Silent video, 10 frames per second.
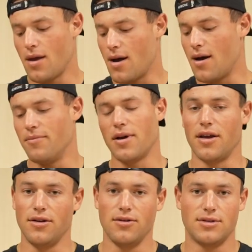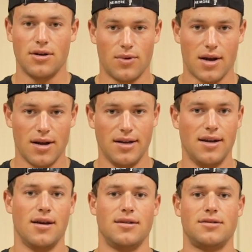but I use it when I
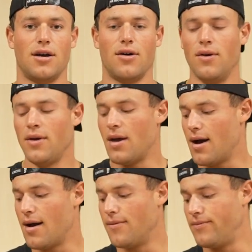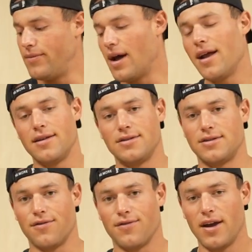need it. So that
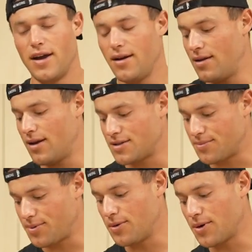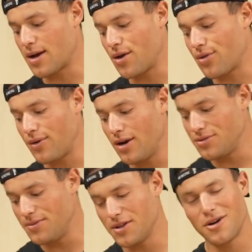is the Flight. That's the pre-workout,
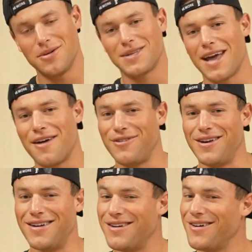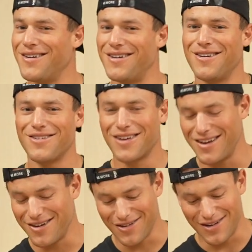300 milligrams of caffeine. It'll
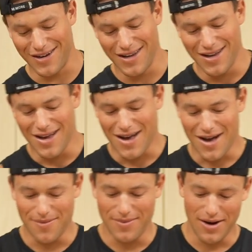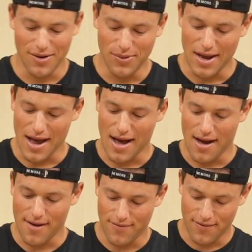get you going. Here we
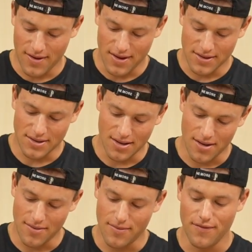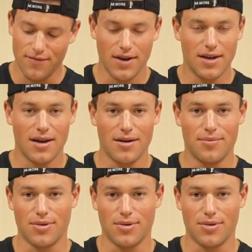have some vegan